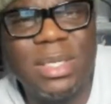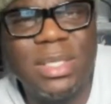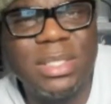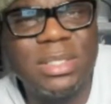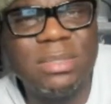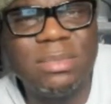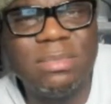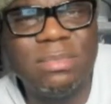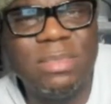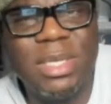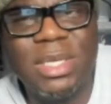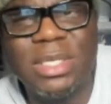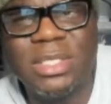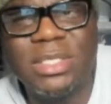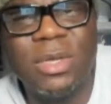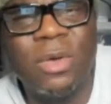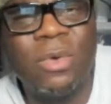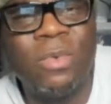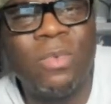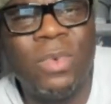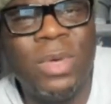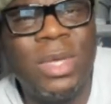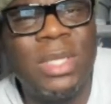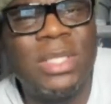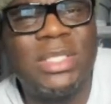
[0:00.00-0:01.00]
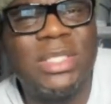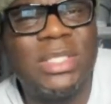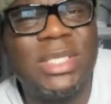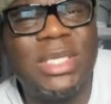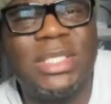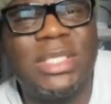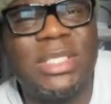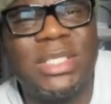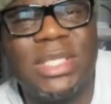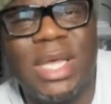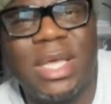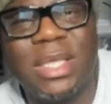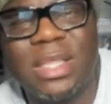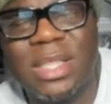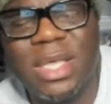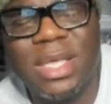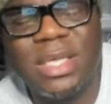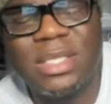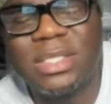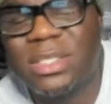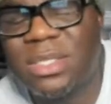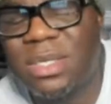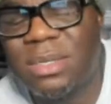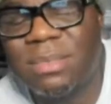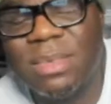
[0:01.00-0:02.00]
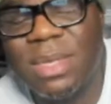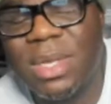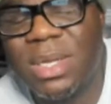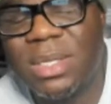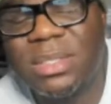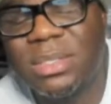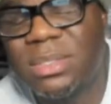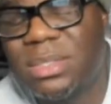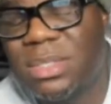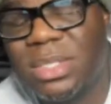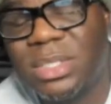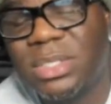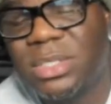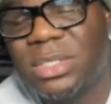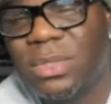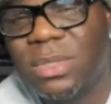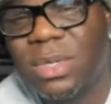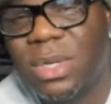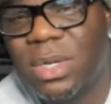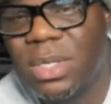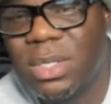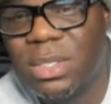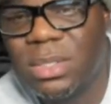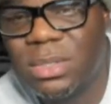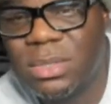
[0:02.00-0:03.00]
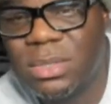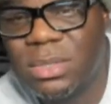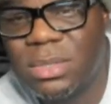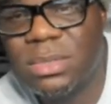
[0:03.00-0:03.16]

niggas don't want sixes like that, so I'm not, I'm not doing all that.